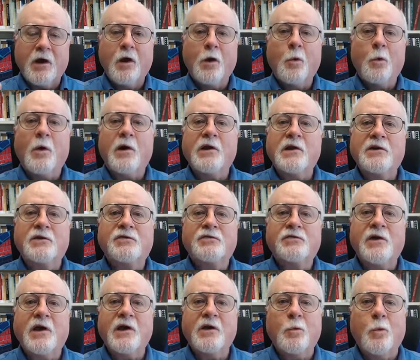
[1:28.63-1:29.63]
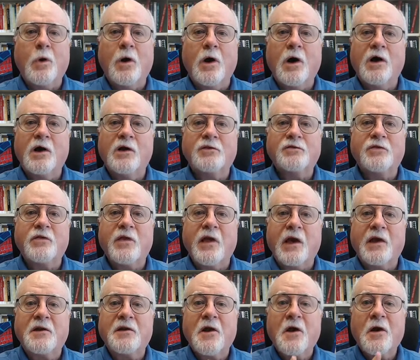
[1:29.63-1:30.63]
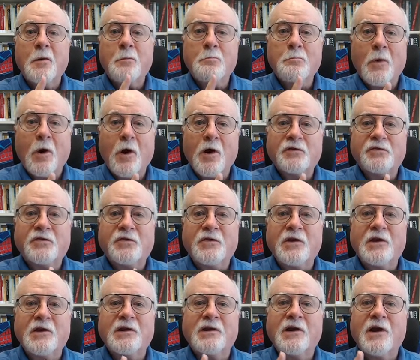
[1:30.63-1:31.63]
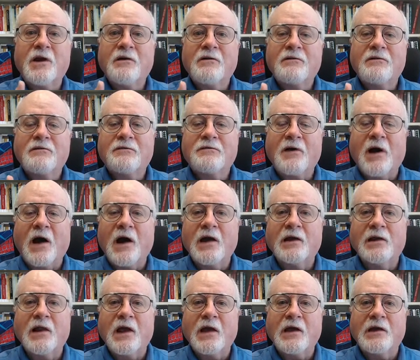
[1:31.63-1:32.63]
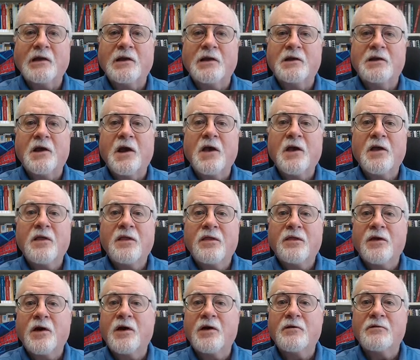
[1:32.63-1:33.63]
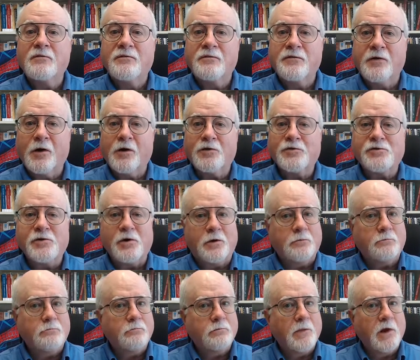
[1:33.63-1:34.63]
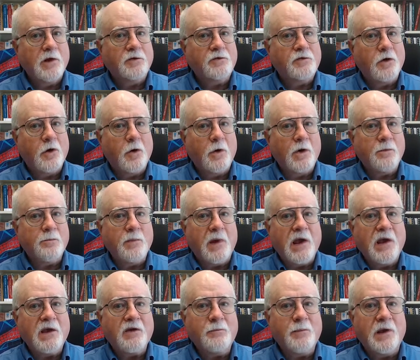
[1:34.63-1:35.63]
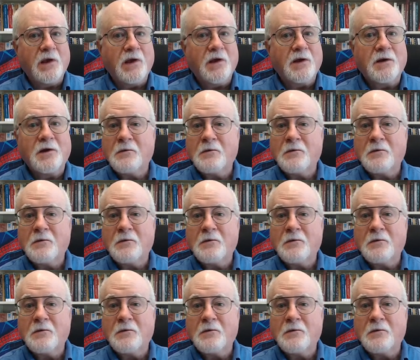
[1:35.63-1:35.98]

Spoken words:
What he said was that Marcion violated the Virgin. So it may have been